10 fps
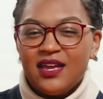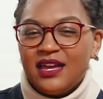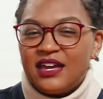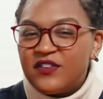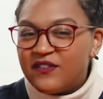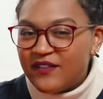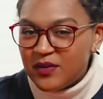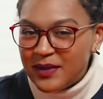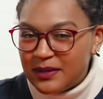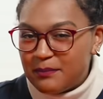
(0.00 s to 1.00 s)
If you've ever
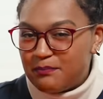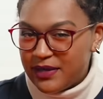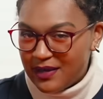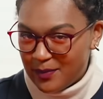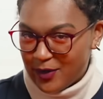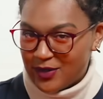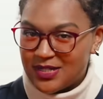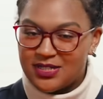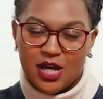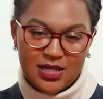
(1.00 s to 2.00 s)
made a big
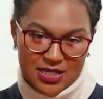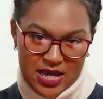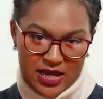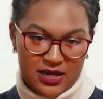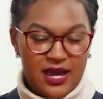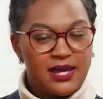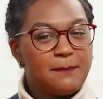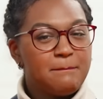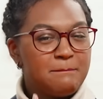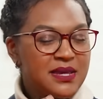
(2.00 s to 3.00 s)
purchase online and
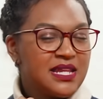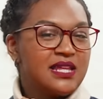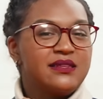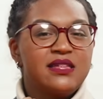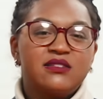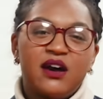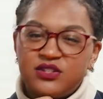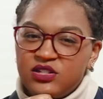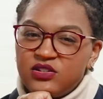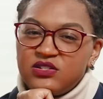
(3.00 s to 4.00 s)
immediately thought
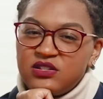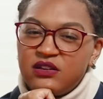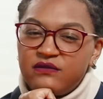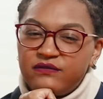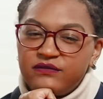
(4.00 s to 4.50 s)
to yourself,